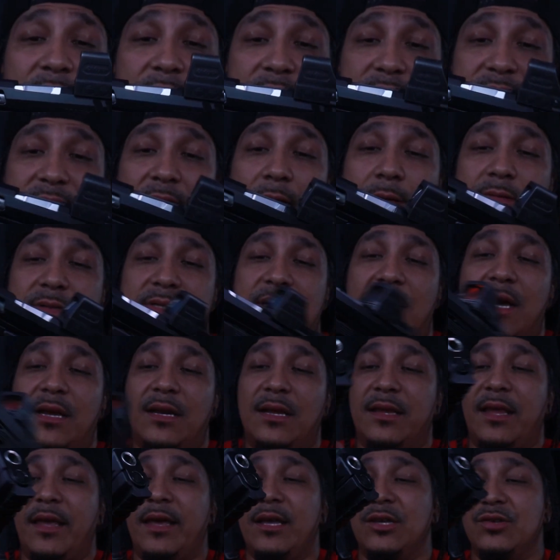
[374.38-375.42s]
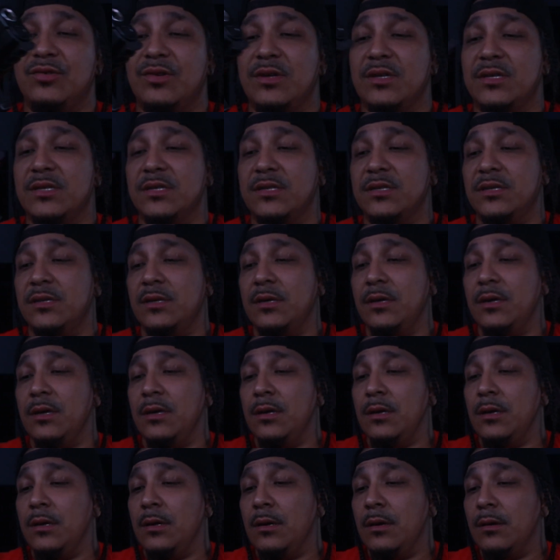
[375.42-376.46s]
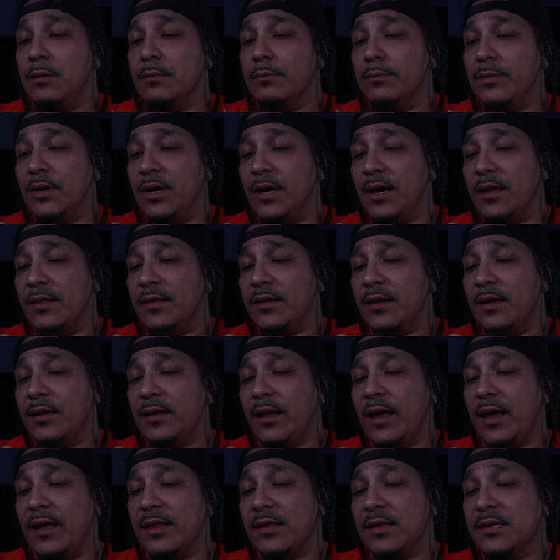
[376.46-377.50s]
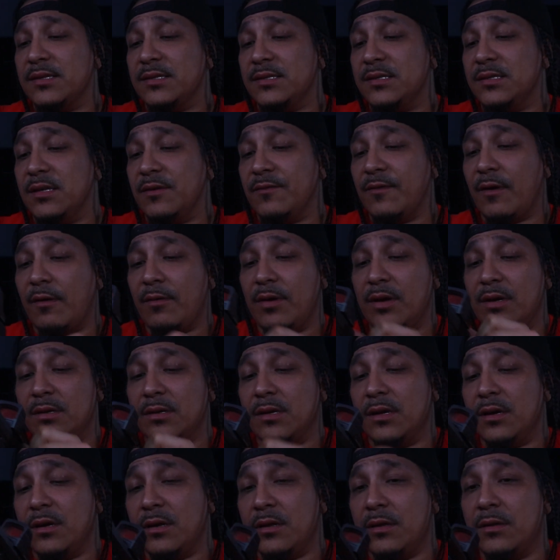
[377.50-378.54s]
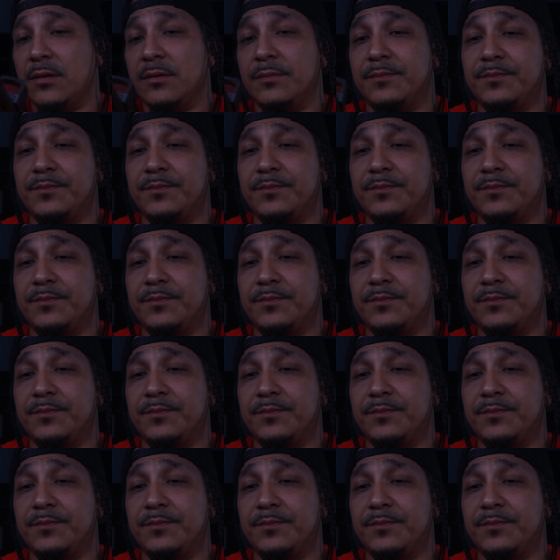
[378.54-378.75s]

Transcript: because that was kind of dangerous. But other than that, this is a very good gun.